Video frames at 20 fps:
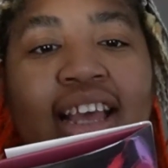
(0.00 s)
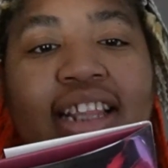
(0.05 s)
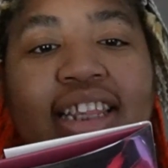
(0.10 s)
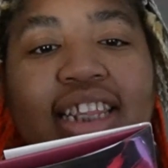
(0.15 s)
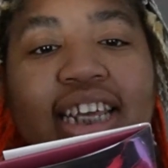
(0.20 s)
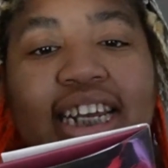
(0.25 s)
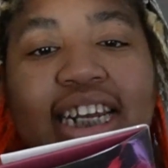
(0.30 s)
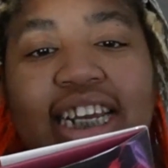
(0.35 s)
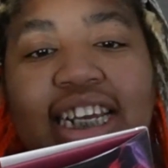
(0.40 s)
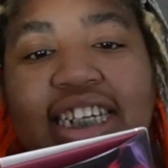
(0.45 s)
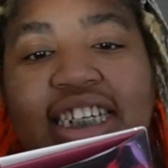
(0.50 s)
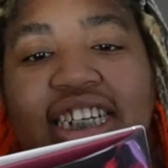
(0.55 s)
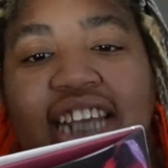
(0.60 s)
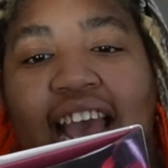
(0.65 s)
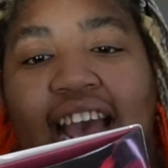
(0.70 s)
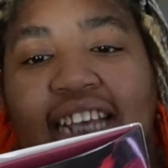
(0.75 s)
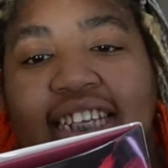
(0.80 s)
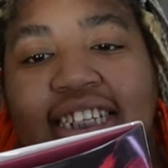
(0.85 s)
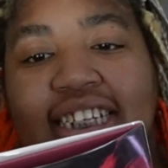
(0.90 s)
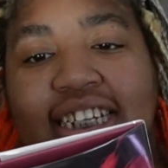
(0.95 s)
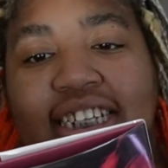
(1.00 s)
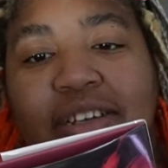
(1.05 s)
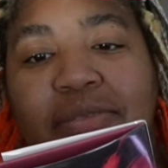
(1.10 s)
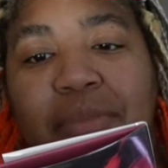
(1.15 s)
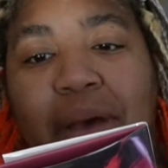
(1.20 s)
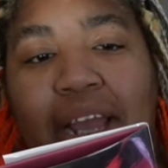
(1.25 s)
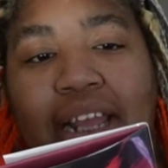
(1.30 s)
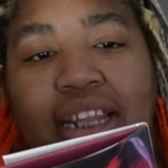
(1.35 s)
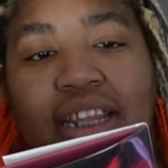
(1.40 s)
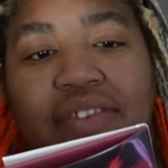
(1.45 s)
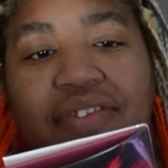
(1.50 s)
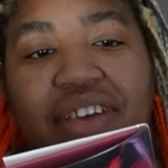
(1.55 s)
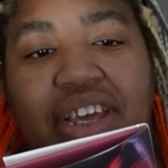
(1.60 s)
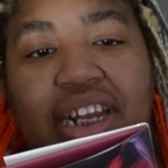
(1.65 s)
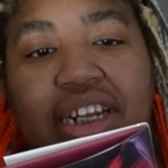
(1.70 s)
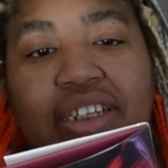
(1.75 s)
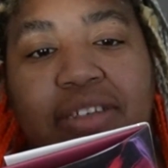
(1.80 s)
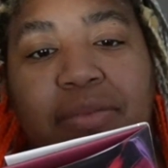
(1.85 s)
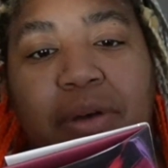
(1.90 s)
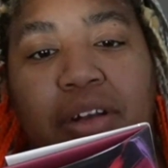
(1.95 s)
Lydia Chas doesn't mind living
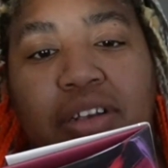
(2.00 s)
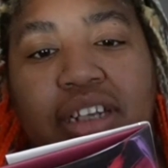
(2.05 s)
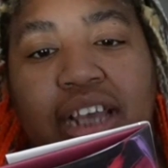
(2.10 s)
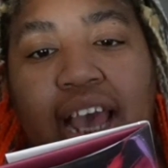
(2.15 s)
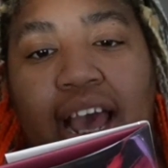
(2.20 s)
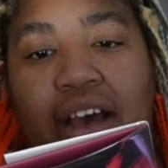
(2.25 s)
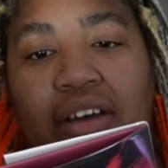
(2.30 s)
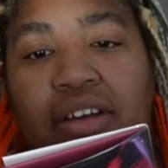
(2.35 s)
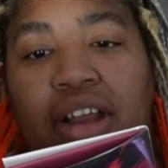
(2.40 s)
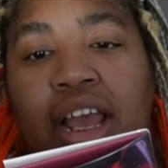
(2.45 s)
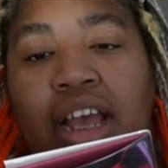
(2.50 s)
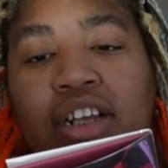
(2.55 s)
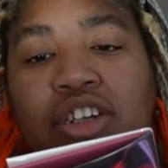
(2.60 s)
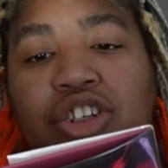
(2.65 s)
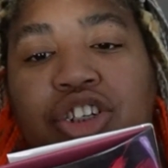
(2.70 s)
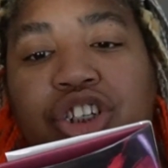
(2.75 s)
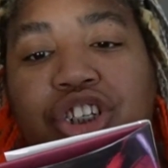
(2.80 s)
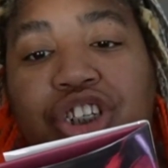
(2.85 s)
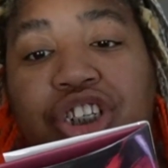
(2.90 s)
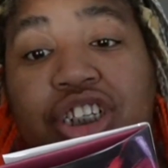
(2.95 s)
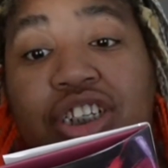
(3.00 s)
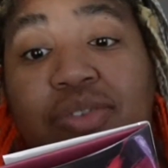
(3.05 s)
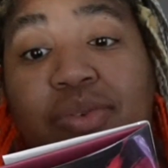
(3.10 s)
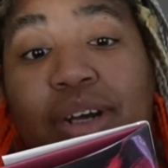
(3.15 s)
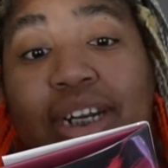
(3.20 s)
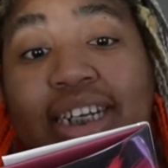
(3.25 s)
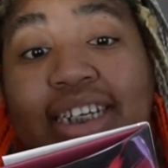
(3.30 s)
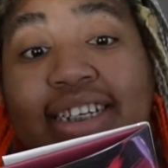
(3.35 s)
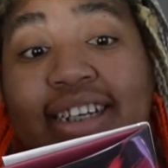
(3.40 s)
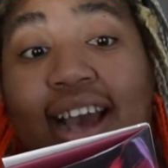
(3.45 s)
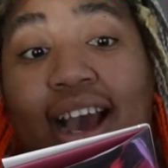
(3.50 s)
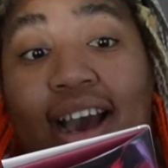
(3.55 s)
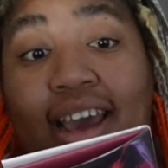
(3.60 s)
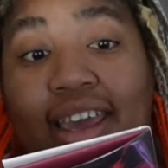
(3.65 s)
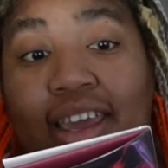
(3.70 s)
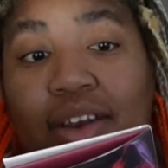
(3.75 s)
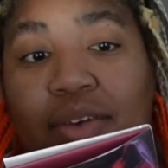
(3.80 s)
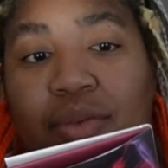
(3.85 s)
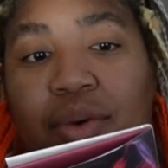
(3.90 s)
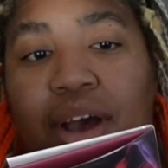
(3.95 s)
in a small town. She just doesn't want to die
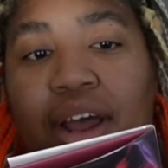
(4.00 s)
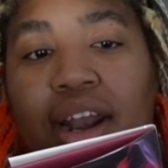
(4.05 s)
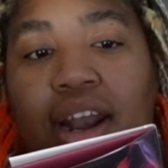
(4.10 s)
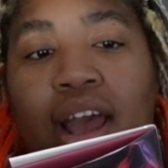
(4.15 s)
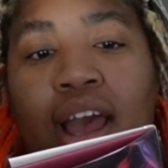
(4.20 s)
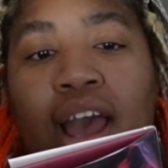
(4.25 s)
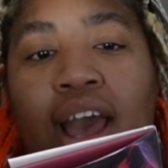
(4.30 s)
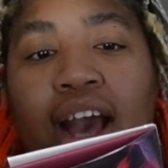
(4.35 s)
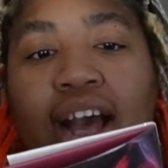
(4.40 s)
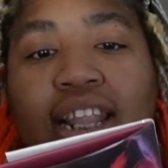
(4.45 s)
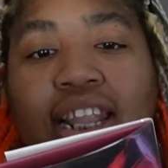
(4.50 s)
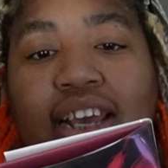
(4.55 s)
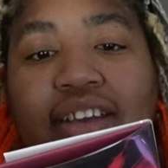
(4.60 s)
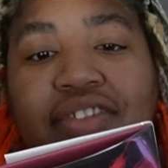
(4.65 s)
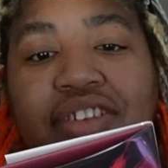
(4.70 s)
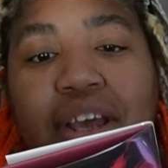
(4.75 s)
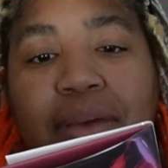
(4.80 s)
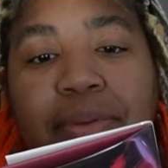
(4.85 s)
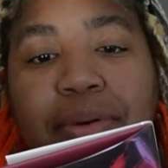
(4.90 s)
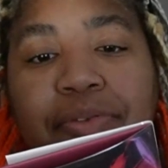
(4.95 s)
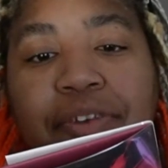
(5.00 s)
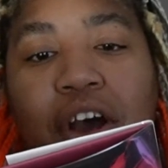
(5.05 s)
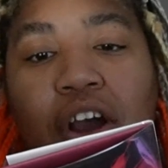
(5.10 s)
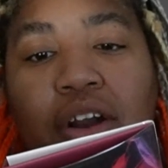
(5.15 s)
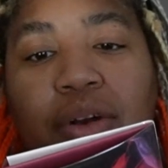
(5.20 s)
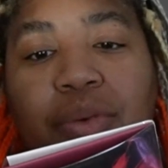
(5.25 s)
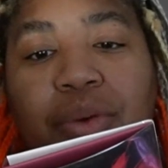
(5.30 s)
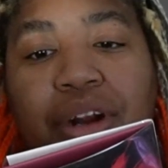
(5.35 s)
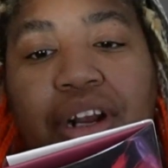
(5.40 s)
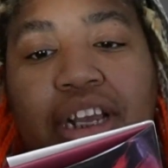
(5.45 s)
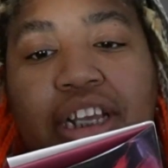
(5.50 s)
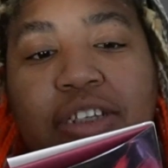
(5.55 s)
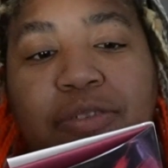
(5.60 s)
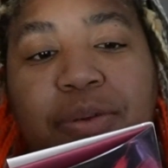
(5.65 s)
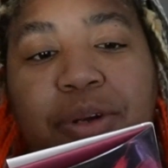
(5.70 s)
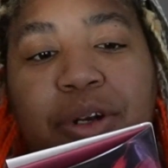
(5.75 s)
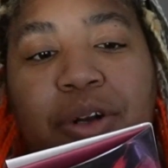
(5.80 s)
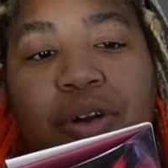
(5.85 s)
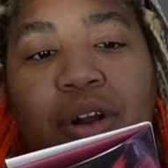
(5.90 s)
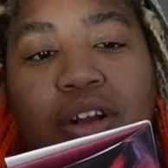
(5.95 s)
in one. A lifetime of hard work has
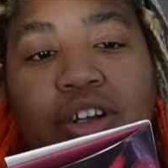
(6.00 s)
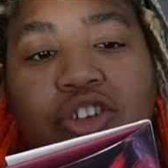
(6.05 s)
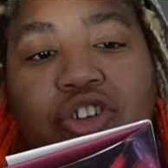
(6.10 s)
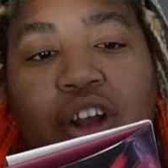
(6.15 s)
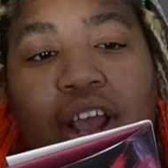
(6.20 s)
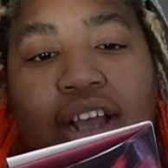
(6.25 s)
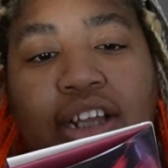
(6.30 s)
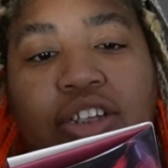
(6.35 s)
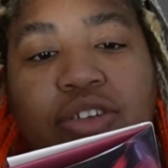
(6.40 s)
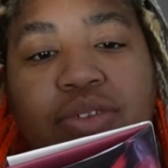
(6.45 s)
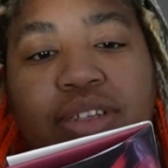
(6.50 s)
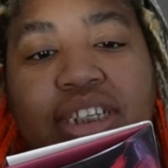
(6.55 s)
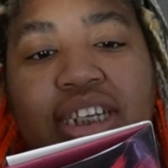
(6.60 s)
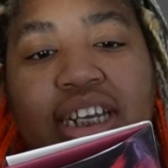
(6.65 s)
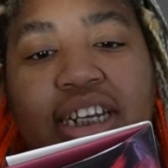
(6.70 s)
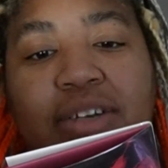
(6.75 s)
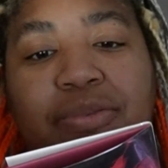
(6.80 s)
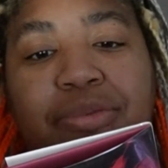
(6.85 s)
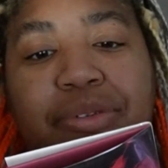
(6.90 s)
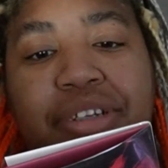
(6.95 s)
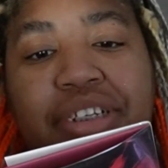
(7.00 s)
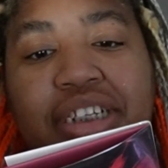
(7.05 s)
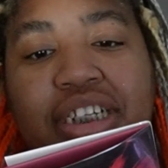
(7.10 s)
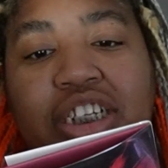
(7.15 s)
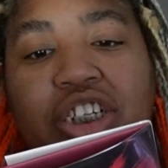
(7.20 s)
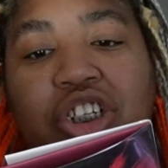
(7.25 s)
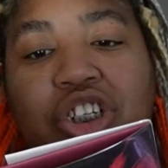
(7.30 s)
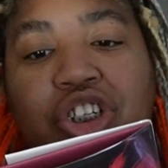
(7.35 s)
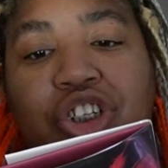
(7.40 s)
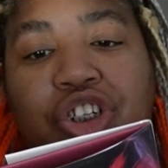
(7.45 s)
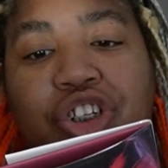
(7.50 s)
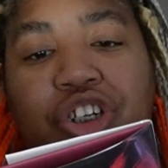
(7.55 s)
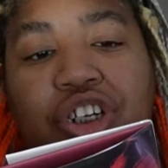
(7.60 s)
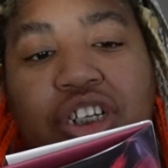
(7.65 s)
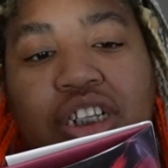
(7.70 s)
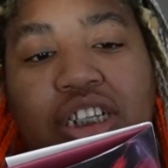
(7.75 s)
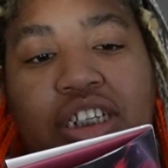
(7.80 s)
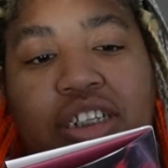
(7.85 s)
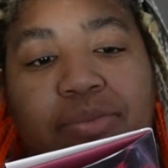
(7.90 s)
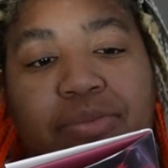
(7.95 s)
put her on track to attend a prestigious
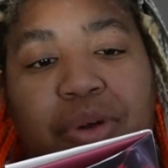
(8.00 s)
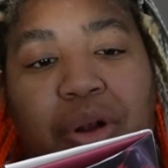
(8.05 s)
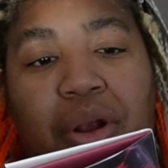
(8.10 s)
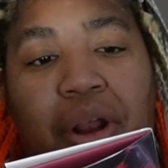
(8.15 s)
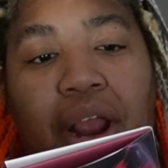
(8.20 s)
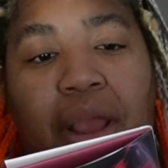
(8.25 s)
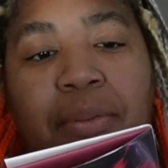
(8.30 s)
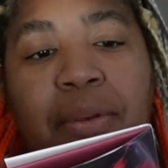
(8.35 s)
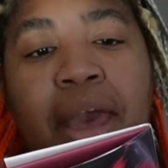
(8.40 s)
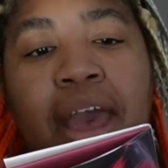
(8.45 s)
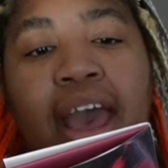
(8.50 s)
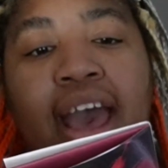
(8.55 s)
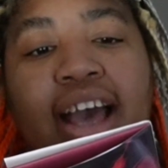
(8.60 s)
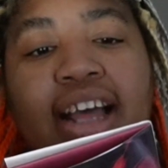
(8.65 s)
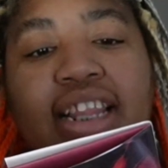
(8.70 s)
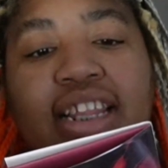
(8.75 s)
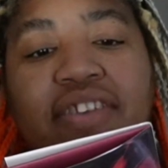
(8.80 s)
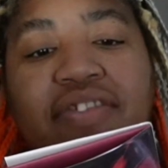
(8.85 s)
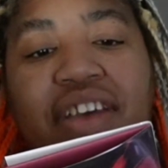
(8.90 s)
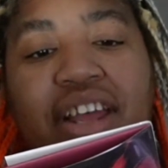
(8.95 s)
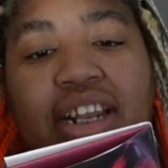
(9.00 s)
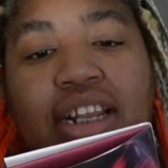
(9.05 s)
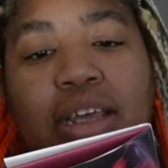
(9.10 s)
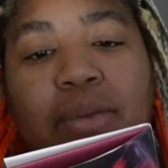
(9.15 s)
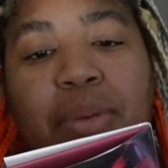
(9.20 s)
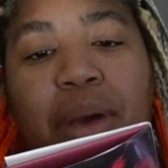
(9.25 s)
journalism program and leave Henley